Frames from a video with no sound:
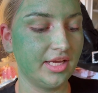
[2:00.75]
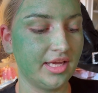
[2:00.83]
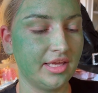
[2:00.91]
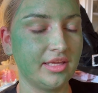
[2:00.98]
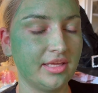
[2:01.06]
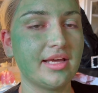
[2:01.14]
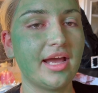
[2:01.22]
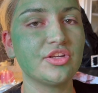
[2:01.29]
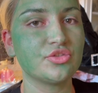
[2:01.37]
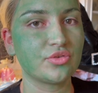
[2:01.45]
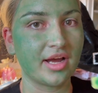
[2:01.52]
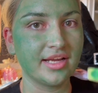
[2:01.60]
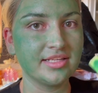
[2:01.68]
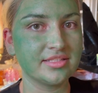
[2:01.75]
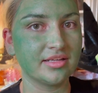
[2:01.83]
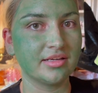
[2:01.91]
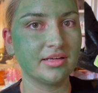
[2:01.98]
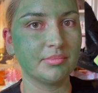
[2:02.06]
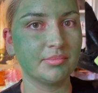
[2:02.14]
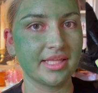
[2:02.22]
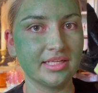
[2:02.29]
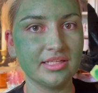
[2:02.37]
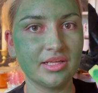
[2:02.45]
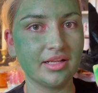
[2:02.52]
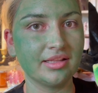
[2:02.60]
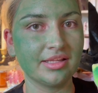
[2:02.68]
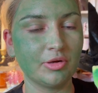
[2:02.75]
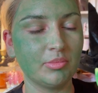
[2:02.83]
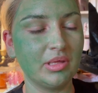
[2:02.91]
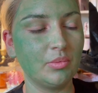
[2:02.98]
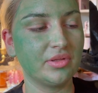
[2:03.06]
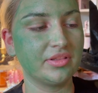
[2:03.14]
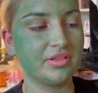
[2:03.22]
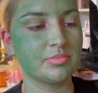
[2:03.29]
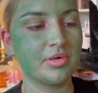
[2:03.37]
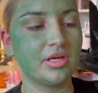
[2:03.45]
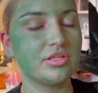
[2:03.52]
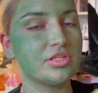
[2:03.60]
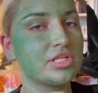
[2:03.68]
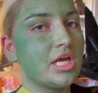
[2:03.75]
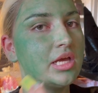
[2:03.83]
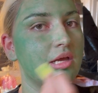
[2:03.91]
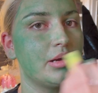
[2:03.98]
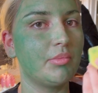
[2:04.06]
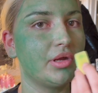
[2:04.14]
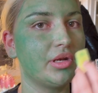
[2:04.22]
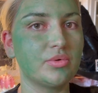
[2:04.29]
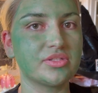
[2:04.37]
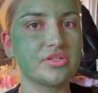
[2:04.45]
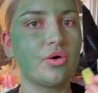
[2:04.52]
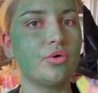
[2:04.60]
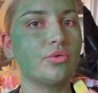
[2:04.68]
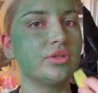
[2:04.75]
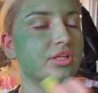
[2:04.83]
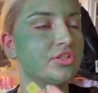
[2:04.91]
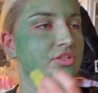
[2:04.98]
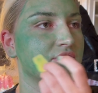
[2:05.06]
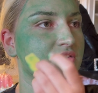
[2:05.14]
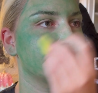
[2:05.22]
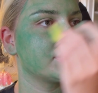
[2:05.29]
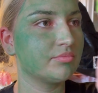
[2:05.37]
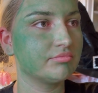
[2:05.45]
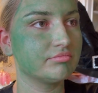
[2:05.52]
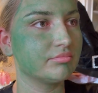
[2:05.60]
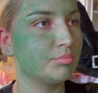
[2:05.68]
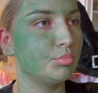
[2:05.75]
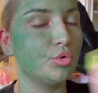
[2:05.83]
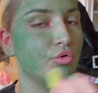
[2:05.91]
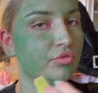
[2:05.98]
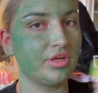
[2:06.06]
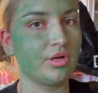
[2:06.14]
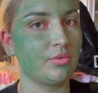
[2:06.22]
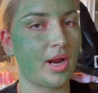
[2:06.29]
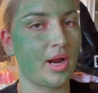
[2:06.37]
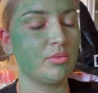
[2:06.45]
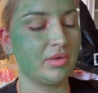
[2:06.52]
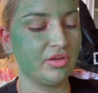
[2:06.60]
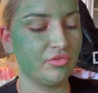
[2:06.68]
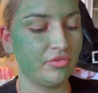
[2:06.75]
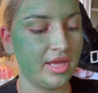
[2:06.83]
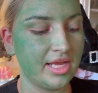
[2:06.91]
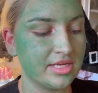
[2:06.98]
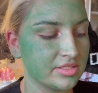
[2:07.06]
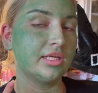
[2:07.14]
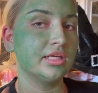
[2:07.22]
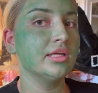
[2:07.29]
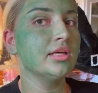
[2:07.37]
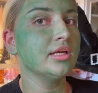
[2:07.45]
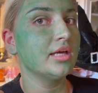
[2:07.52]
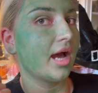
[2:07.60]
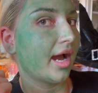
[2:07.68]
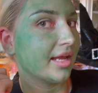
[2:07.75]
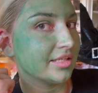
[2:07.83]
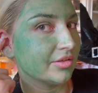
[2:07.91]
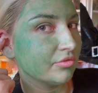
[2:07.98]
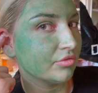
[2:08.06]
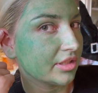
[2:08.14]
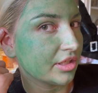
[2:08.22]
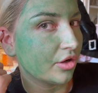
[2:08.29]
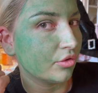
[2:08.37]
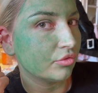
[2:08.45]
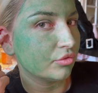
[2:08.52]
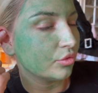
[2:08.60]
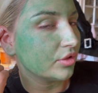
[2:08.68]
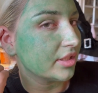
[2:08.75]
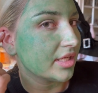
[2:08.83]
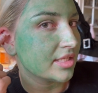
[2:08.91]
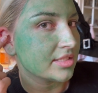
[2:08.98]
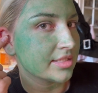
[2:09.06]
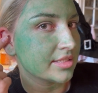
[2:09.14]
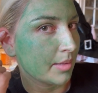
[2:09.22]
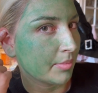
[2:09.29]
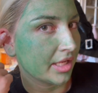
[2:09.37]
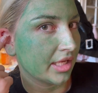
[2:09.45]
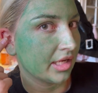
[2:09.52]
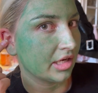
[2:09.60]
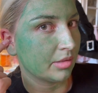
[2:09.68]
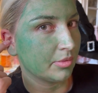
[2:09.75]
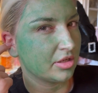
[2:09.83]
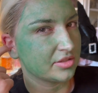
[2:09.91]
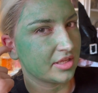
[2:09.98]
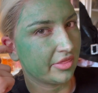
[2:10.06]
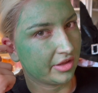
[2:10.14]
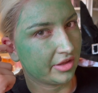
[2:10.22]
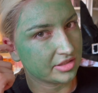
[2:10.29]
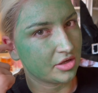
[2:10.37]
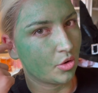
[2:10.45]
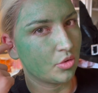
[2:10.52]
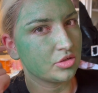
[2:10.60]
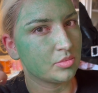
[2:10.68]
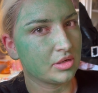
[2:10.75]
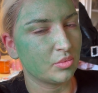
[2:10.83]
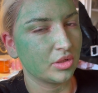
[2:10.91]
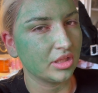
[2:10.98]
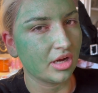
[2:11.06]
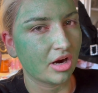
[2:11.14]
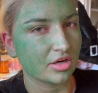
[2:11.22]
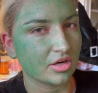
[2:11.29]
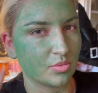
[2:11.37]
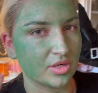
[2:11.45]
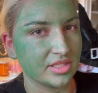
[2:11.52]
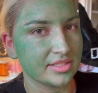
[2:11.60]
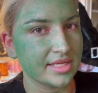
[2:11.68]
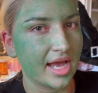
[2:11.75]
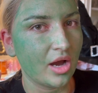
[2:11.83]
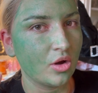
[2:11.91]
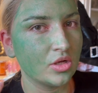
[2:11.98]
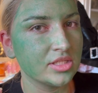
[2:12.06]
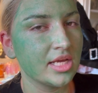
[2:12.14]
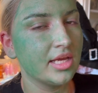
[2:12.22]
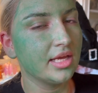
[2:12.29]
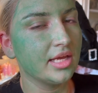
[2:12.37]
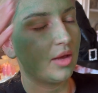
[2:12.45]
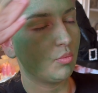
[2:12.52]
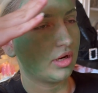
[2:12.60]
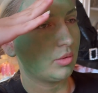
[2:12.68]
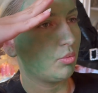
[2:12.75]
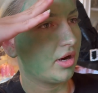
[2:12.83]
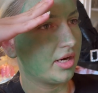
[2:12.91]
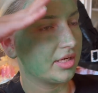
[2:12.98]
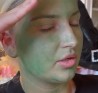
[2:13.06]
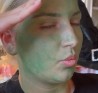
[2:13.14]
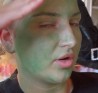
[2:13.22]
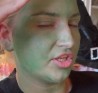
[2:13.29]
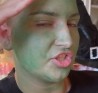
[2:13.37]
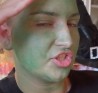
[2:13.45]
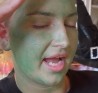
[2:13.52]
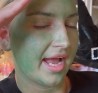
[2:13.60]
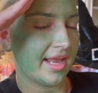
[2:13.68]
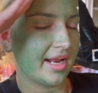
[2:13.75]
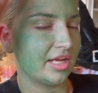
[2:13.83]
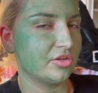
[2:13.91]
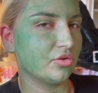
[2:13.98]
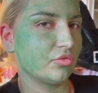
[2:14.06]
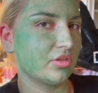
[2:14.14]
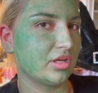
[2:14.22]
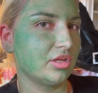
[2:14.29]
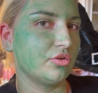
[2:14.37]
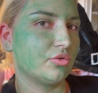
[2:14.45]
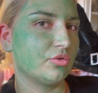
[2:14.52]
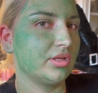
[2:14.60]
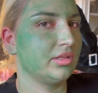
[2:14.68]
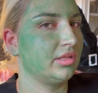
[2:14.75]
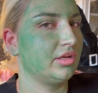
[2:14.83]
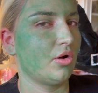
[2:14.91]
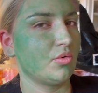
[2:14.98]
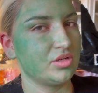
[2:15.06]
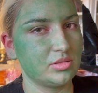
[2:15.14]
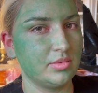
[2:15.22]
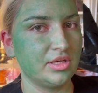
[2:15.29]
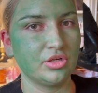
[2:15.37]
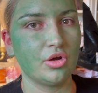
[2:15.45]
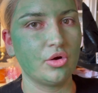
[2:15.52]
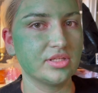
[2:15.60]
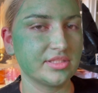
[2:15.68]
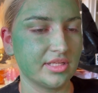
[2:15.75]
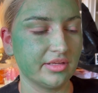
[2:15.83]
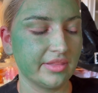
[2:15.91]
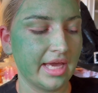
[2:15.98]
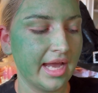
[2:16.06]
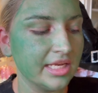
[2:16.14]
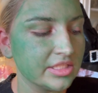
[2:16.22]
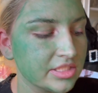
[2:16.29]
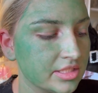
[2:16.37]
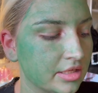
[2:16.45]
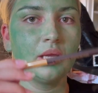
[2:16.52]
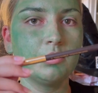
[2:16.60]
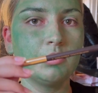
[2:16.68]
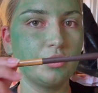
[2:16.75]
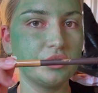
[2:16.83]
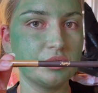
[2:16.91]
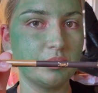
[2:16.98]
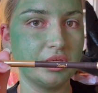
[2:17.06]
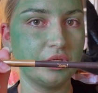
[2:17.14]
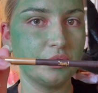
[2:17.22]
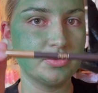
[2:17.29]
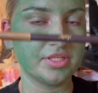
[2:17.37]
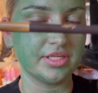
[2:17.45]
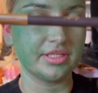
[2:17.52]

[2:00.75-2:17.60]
and I tried to blend it a little bit with the sponge, but it was only just moving around my face. I didn't really go fully inside my ear because I think it's going to be really hard to rinse out, and when I'm wearing the witch hat, I don't think you're really going to be noticing that. I'm going to be using